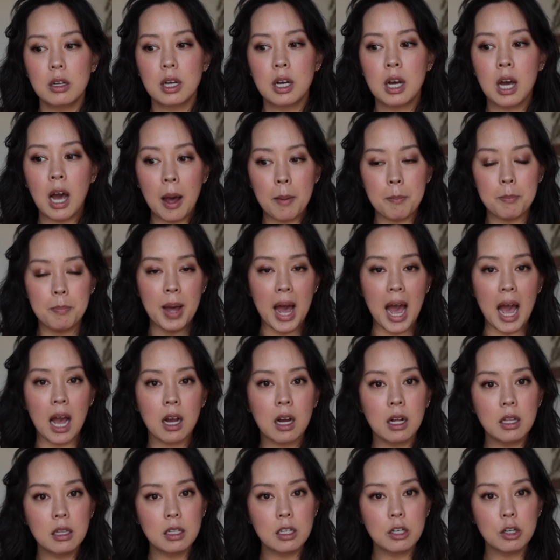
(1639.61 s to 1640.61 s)
cut
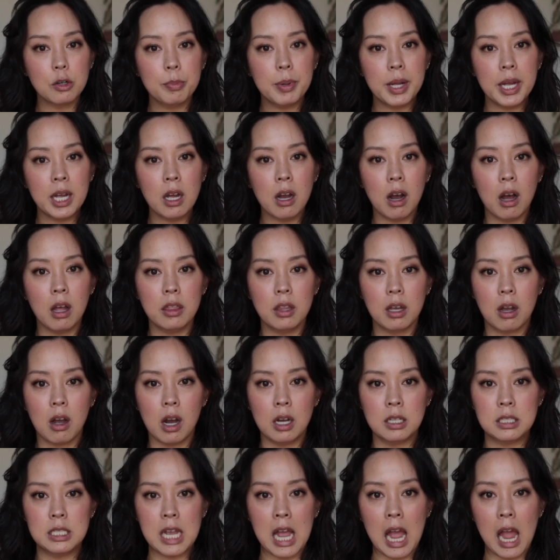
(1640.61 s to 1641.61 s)
back a little bit on the
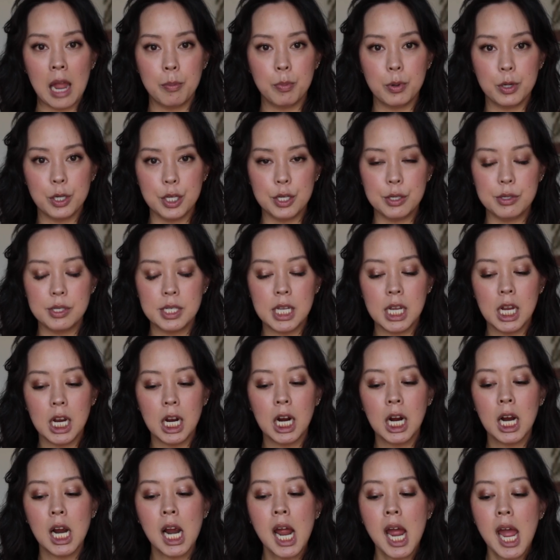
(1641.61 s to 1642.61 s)
content I produce
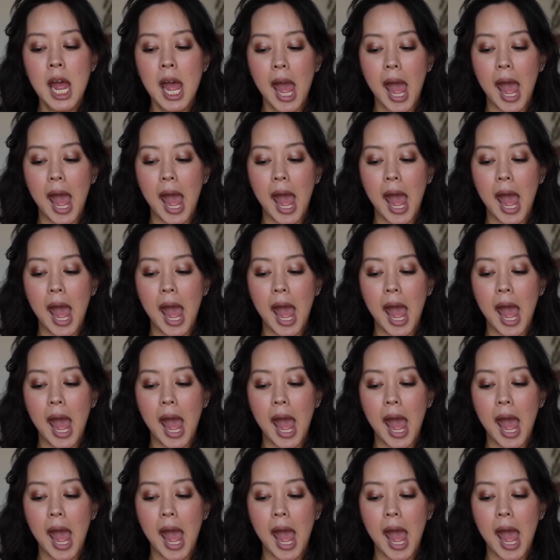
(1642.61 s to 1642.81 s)
here